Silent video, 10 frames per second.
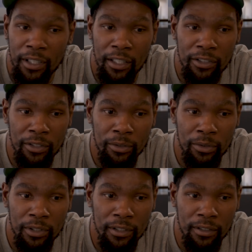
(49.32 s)
is
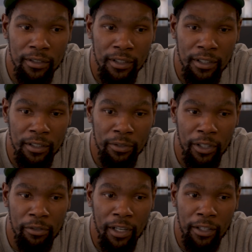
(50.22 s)
huge and
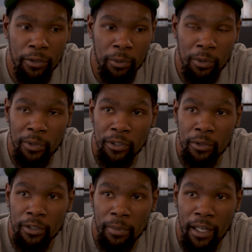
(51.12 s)
very vital to what we
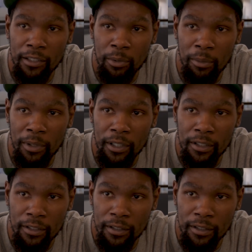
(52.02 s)
do as basketball players.